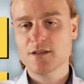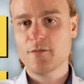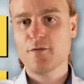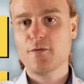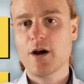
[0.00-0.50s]

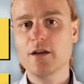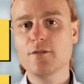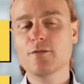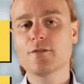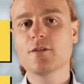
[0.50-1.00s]
number
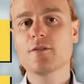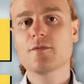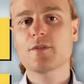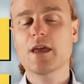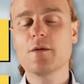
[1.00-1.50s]
five,
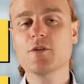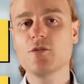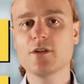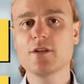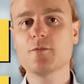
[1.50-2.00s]

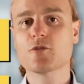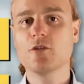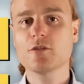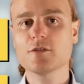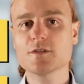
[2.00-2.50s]
MQTT
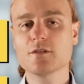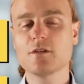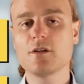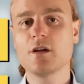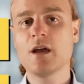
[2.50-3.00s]
brokers.
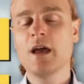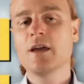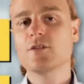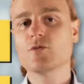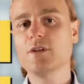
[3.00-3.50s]

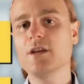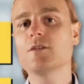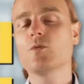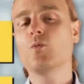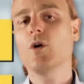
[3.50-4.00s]
You need
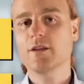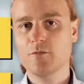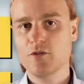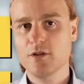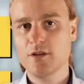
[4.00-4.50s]
one
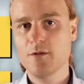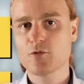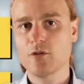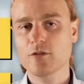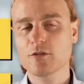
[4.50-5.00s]
MQTT
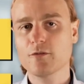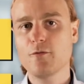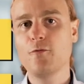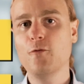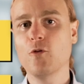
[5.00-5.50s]
broker
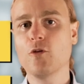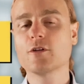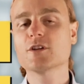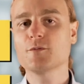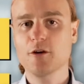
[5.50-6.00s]
for
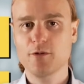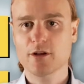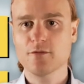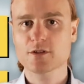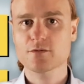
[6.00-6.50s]
your Sparkplug
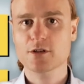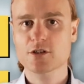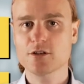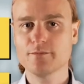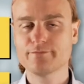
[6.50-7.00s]
infrastructure.